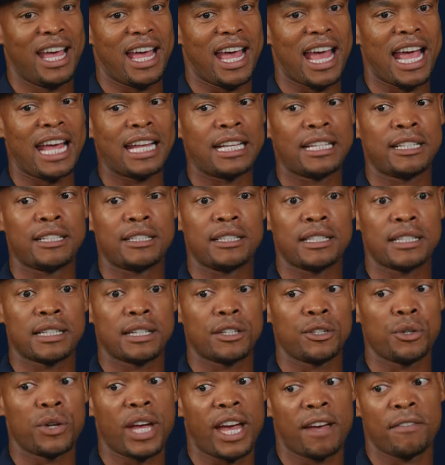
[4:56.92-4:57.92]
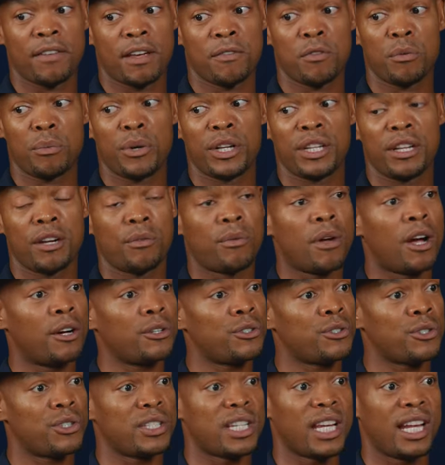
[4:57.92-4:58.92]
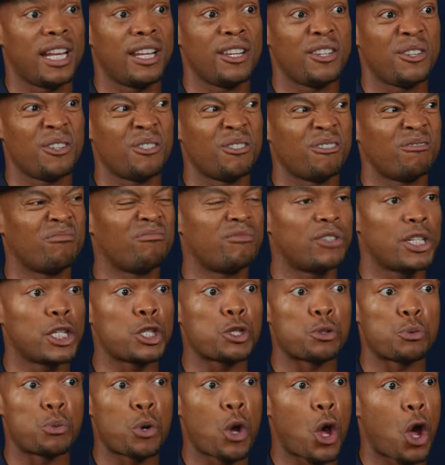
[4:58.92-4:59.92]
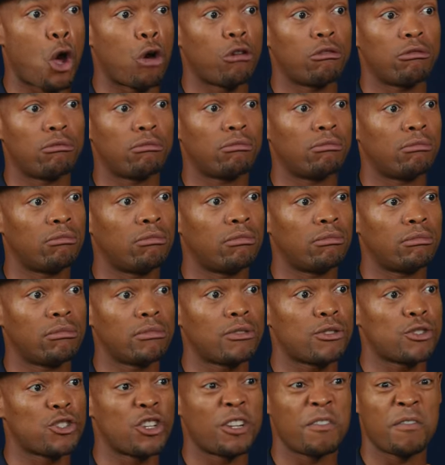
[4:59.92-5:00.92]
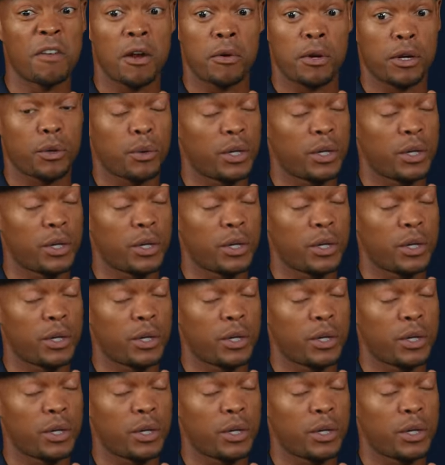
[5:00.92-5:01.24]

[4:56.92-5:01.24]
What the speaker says: and you have everybody around you telling you, oh, it's wrong, it's not very